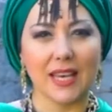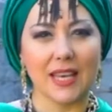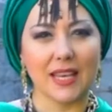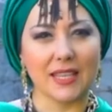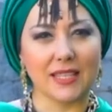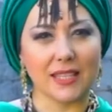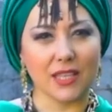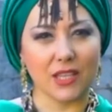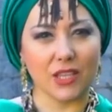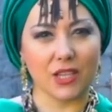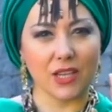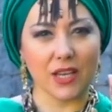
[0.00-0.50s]

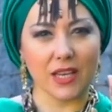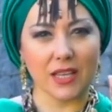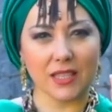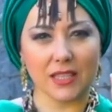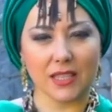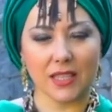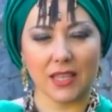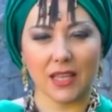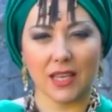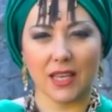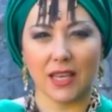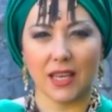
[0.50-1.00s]
Now,
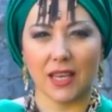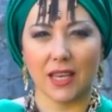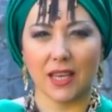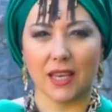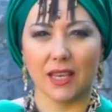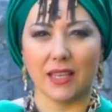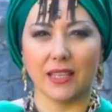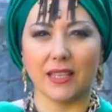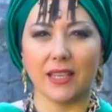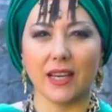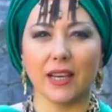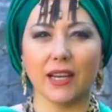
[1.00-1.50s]
I
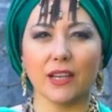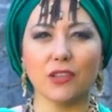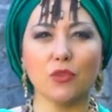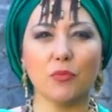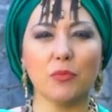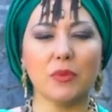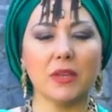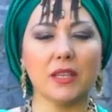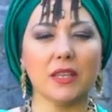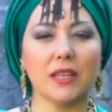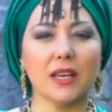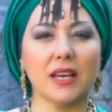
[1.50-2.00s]
want to
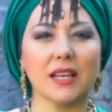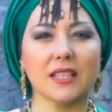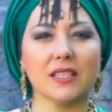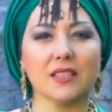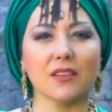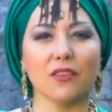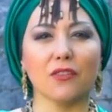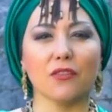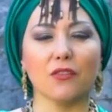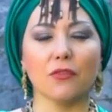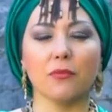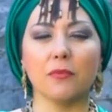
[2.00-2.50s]
give you,
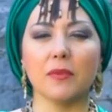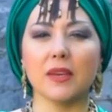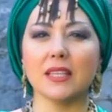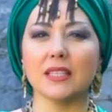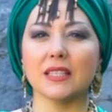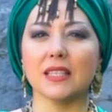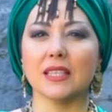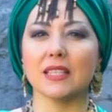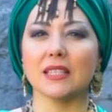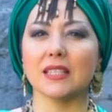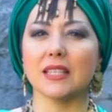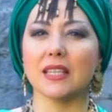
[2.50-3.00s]

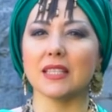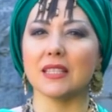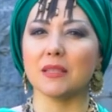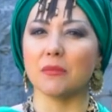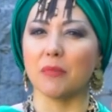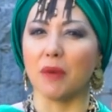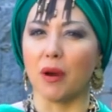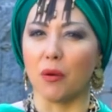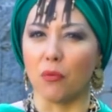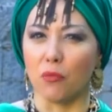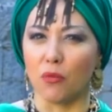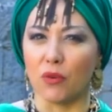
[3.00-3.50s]
with this
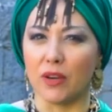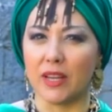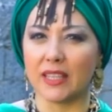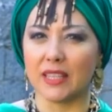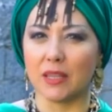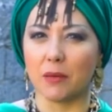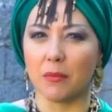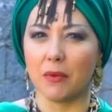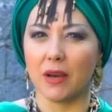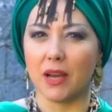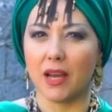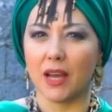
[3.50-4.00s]

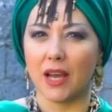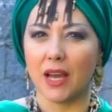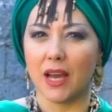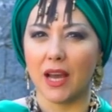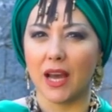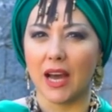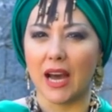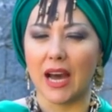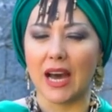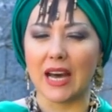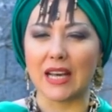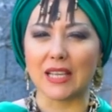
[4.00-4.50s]
amulet,
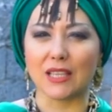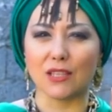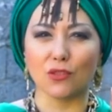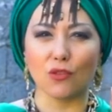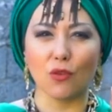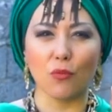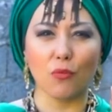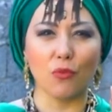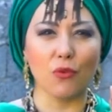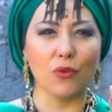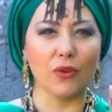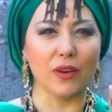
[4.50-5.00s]
a
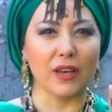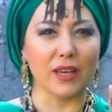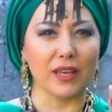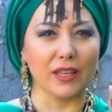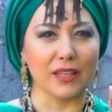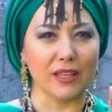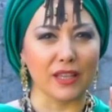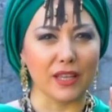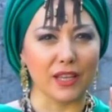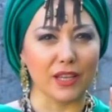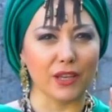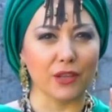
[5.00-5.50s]

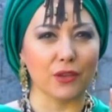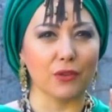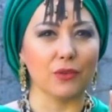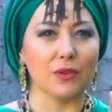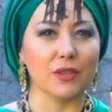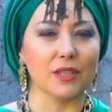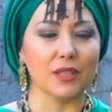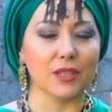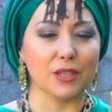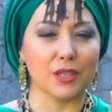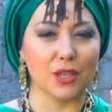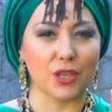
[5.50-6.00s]
special
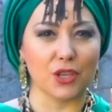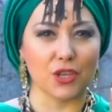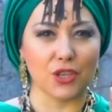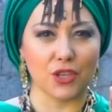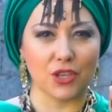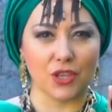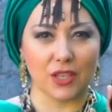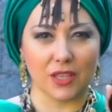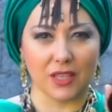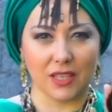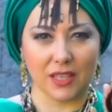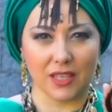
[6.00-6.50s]
energy of
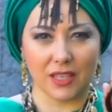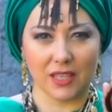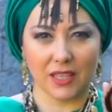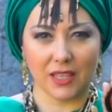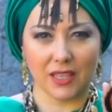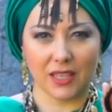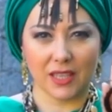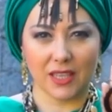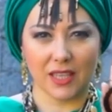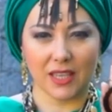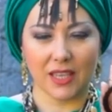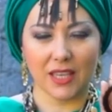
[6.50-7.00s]

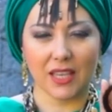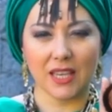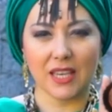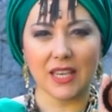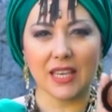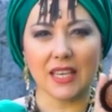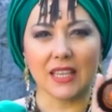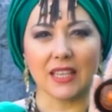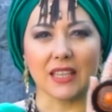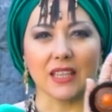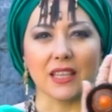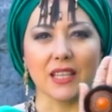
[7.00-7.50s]
protection.
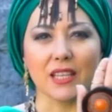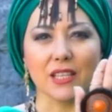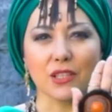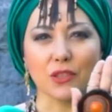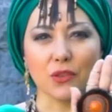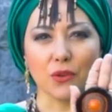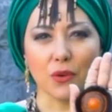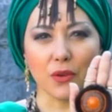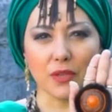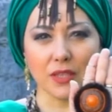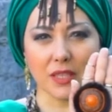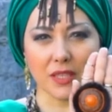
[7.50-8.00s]
Tune
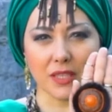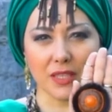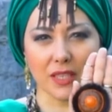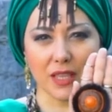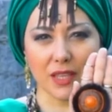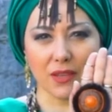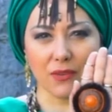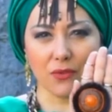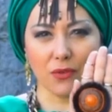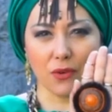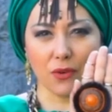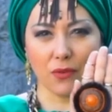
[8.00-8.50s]
into
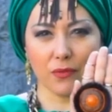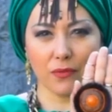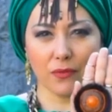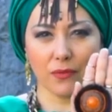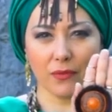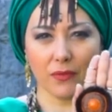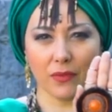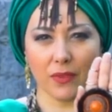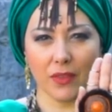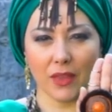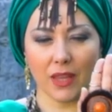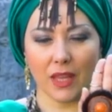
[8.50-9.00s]
it.
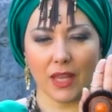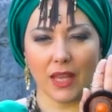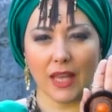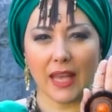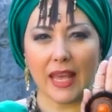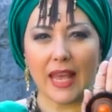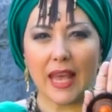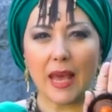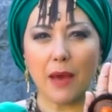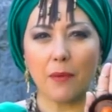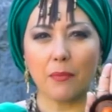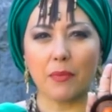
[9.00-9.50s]

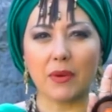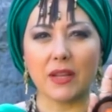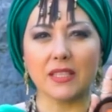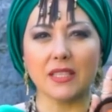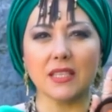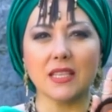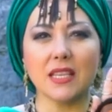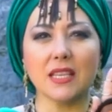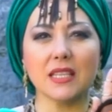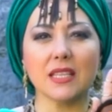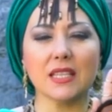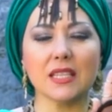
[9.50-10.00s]

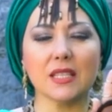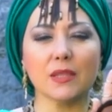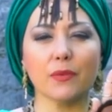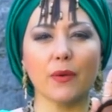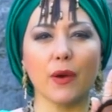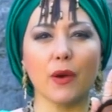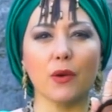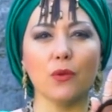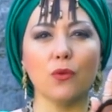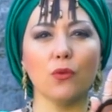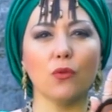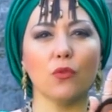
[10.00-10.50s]
Stretch
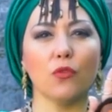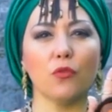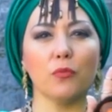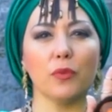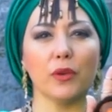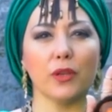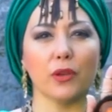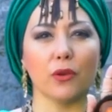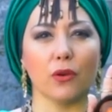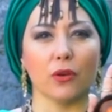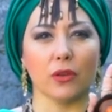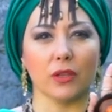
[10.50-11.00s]
your
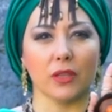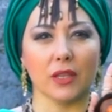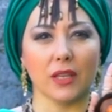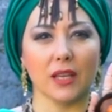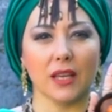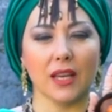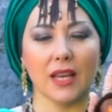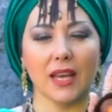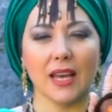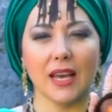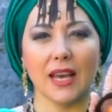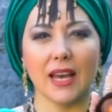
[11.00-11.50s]
arms
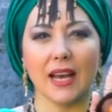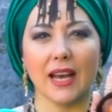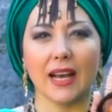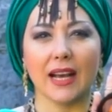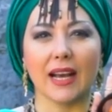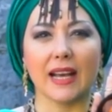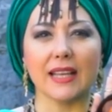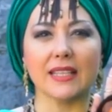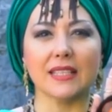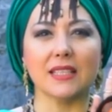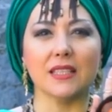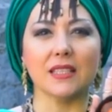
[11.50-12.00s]

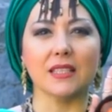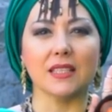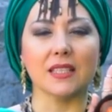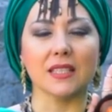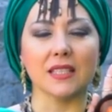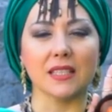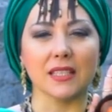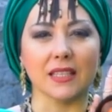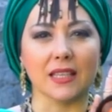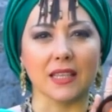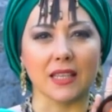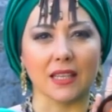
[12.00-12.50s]
forward.
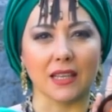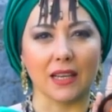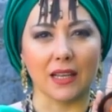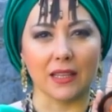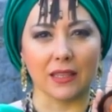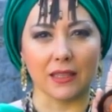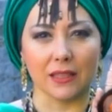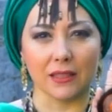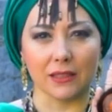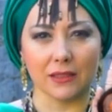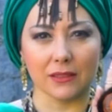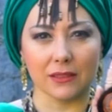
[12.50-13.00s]
Touch the
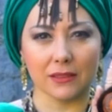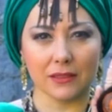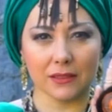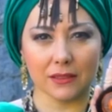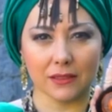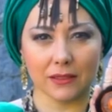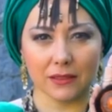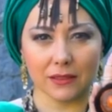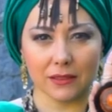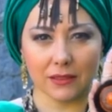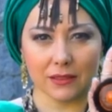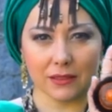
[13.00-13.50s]
screen.